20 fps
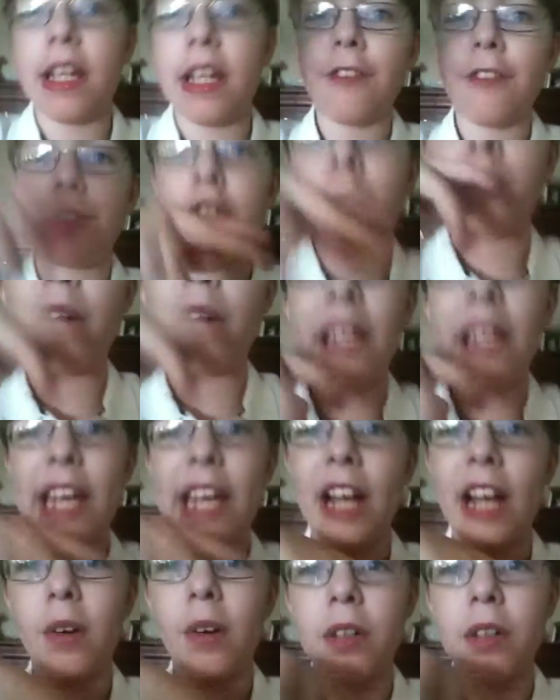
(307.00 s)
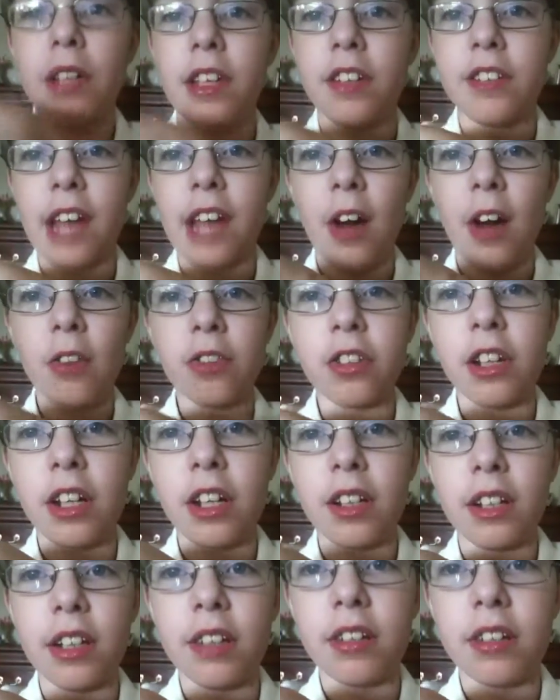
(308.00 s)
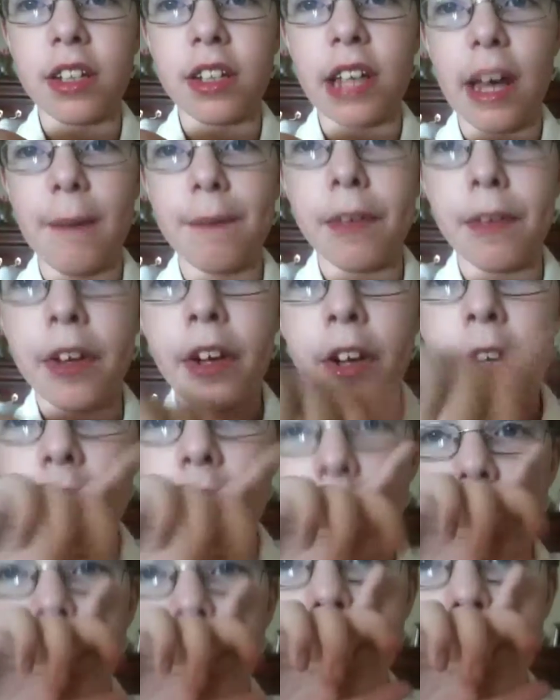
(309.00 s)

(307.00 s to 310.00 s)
left and right arrow keys alternately to get your